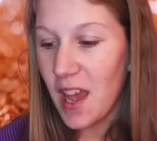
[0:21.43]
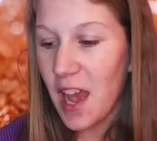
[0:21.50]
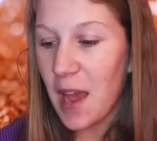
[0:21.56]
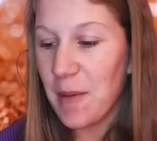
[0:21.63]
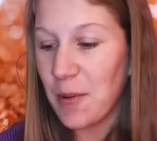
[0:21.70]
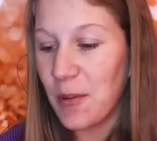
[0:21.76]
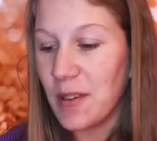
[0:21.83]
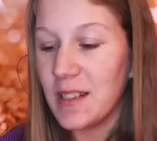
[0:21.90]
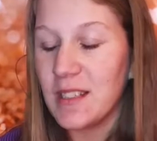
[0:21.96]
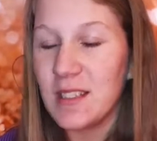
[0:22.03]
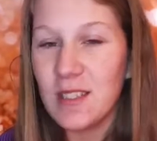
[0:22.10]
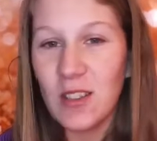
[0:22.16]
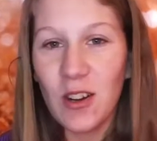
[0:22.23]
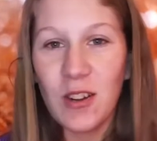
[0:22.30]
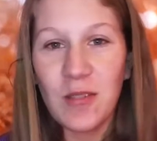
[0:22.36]
I'm going to
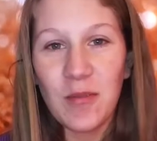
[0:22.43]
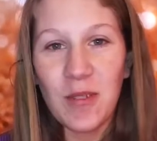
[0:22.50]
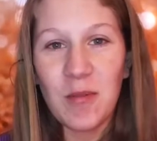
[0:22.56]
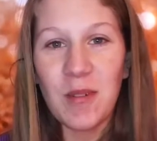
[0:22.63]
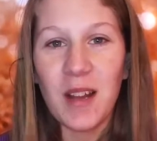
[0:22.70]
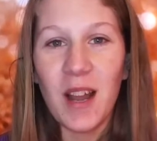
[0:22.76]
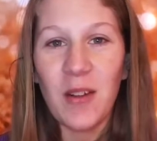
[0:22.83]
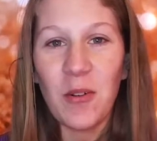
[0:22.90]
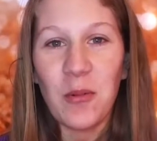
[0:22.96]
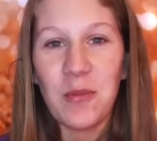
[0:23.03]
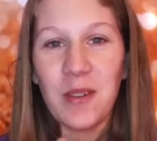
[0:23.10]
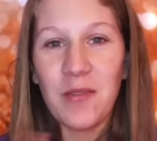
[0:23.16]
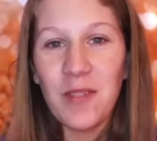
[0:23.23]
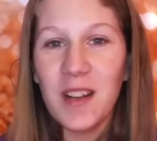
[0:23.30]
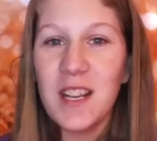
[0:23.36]
start with what I
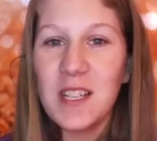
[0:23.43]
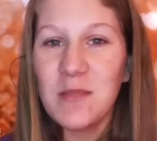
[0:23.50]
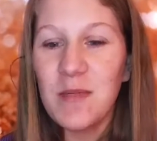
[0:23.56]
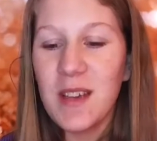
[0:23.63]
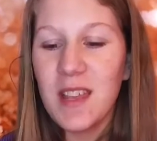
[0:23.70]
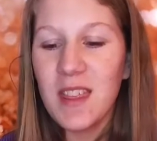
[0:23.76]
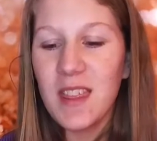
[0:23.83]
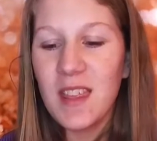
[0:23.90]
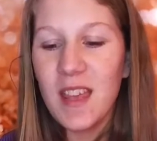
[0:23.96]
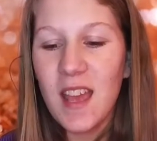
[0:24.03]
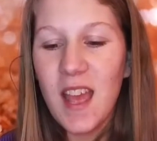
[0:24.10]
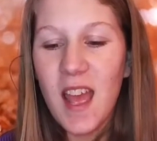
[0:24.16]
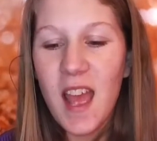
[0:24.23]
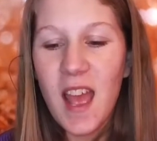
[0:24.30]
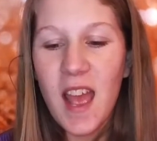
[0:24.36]
normally finish with
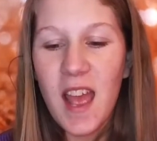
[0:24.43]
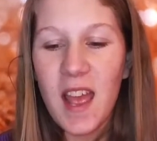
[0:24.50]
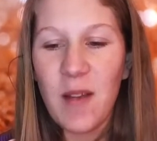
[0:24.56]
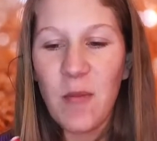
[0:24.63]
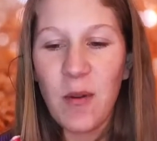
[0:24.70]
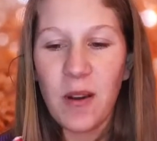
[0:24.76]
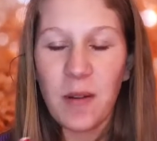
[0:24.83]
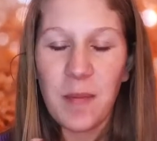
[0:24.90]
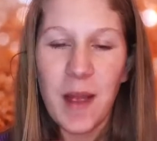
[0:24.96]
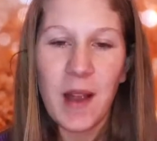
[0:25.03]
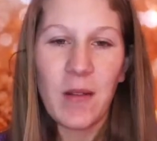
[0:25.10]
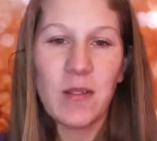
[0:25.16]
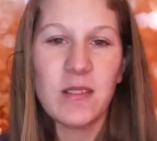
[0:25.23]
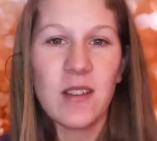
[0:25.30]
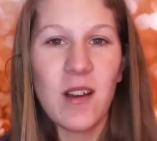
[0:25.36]
and work
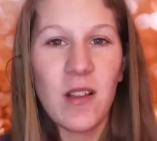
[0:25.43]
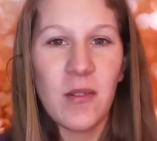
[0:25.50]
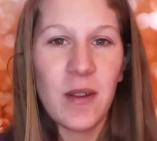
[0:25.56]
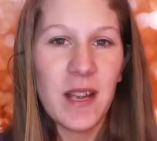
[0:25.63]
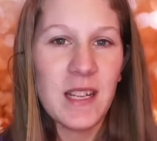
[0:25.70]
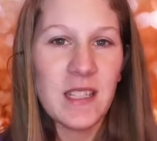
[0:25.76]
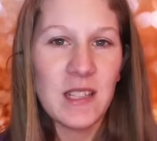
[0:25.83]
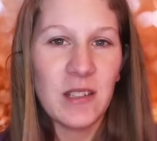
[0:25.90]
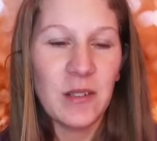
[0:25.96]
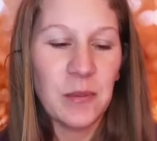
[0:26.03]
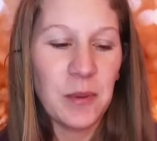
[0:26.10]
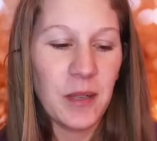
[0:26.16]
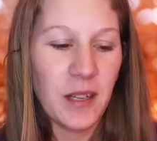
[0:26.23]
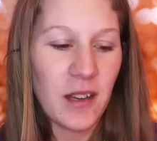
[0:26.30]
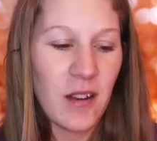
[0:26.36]
backwards all the way to
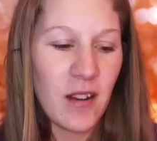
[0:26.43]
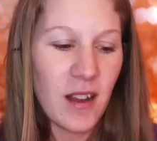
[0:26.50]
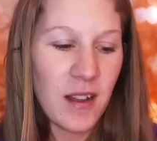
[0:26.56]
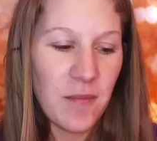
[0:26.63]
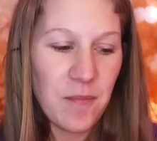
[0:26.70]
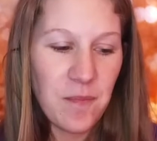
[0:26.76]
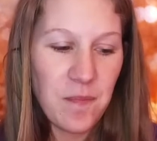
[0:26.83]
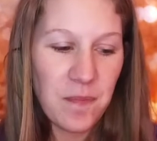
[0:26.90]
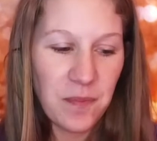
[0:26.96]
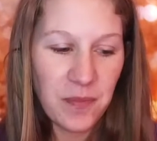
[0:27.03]
putting on